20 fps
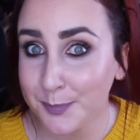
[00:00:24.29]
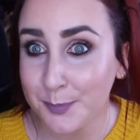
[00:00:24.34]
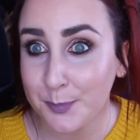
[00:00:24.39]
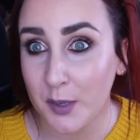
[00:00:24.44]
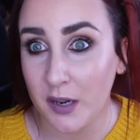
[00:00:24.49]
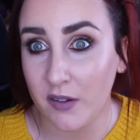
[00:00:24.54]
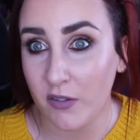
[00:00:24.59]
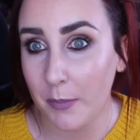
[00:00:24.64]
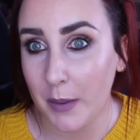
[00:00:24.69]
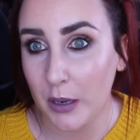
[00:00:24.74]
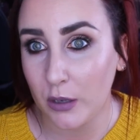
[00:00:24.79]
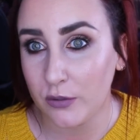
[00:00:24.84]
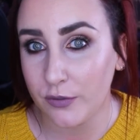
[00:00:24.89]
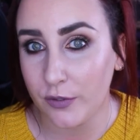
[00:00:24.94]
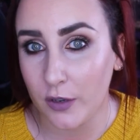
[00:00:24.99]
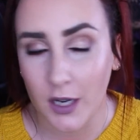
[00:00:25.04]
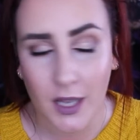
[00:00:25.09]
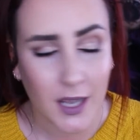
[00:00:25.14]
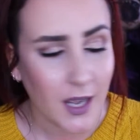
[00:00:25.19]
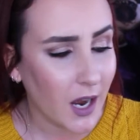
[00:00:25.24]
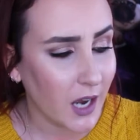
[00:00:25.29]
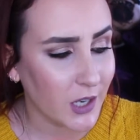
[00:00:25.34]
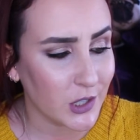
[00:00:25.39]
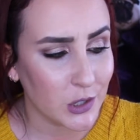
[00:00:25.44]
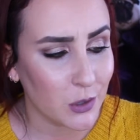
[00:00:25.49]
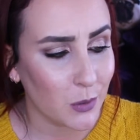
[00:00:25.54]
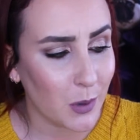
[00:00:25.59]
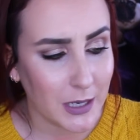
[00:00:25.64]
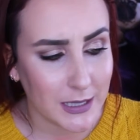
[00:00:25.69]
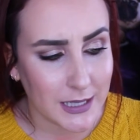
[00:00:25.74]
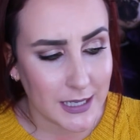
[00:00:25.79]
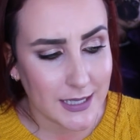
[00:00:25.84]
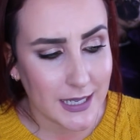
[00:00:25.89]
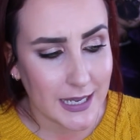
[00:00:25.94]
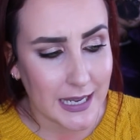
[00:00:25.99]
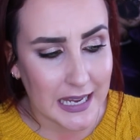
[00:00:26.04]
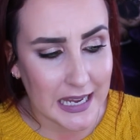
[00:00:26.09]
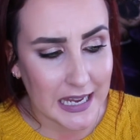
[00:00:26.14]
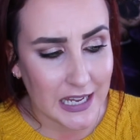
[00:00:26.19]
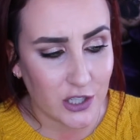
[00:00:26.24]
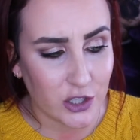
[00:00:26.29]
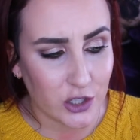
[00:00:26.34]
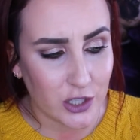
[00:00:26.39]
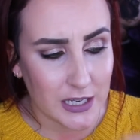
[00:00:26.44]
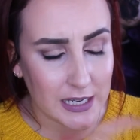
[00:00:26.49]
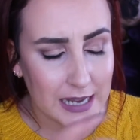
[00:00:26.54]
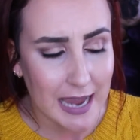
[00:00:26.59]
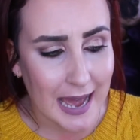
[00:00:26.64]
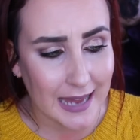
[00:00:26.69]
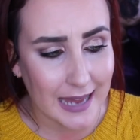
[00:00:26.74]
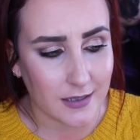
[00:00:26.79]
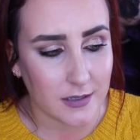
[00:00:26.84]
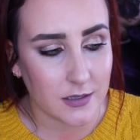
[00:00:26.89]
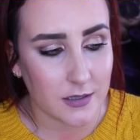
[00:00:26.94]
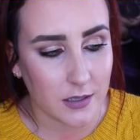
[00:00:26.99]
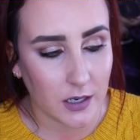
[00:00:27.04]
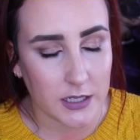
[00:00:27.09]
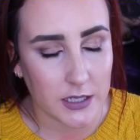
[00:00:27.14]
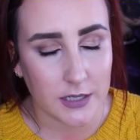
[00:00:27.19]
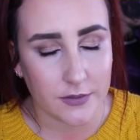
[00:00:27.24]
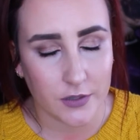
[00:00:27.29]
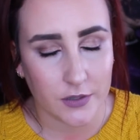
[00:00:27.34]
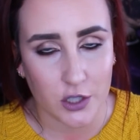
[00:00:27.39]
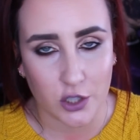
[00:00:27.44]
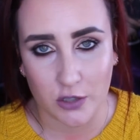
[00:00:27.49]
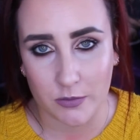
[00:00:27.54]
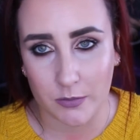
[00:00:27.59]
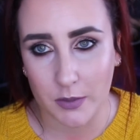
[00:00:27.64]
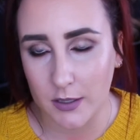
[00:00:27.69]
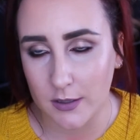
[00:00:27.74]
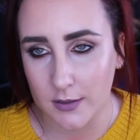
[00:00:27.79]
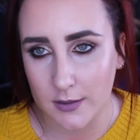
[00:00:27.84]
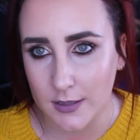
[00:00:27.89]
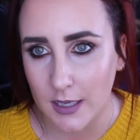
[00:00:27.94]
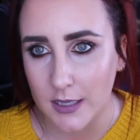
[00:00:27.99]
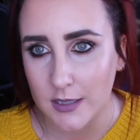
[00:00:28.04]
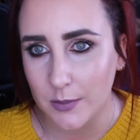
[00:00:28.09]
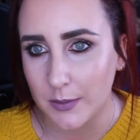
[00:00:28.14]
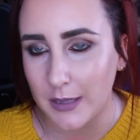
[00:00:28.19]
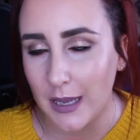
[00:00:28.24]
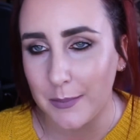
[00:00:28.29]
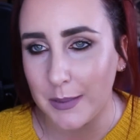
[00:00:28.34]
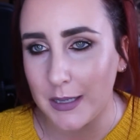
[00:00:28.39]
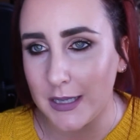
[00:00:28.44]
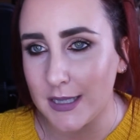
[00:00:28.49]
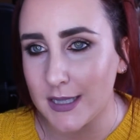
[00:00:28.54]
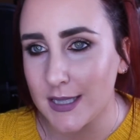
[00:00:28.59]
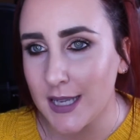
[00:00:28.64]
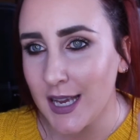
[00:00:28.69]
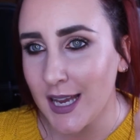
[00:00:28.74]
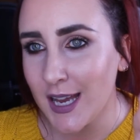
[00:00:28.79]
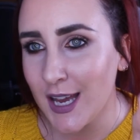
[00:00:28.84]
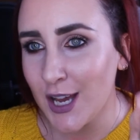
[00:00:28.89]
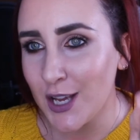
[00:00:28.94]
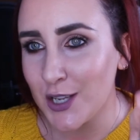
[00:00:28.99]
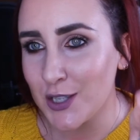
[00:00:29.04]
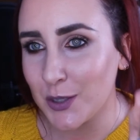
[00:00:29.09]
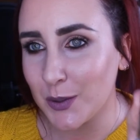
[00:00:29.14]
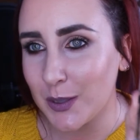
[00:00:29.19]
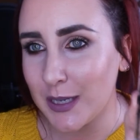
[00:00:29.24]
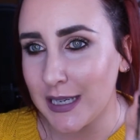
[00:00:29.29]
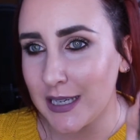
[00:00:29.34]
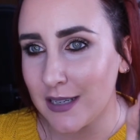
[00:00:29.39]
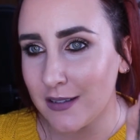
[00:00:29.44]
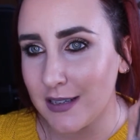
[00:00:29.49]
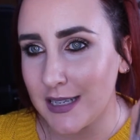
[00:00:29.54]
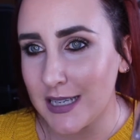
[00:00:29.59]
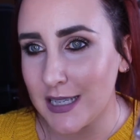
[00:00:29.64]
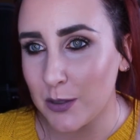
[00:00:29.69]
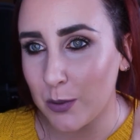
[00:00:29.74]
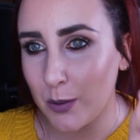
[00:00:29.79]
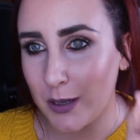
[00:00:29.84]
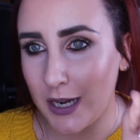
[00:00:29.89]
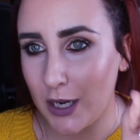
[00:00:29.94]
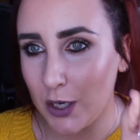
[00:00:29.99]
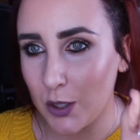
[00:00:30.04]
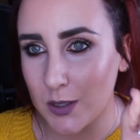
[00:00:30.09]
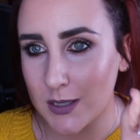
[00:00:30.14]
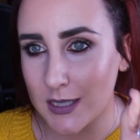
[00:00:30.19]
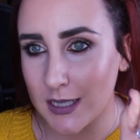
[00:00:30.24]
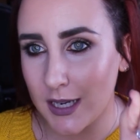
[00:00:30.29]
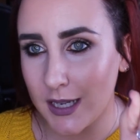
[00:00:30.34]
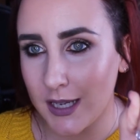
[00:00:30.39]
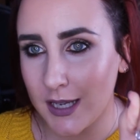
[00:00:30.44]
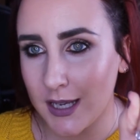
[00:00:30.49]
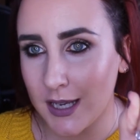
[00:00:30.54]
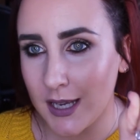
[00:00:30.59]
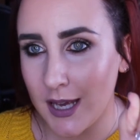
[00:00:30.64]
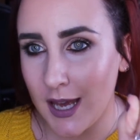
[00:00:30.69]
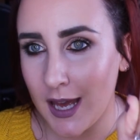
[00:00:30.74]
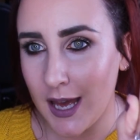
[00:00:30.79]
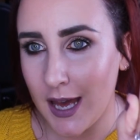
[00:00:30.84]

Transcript: Bit of a mouthful. I don't know why they say HD and high definition, because that's what that means. So here is what it looks like.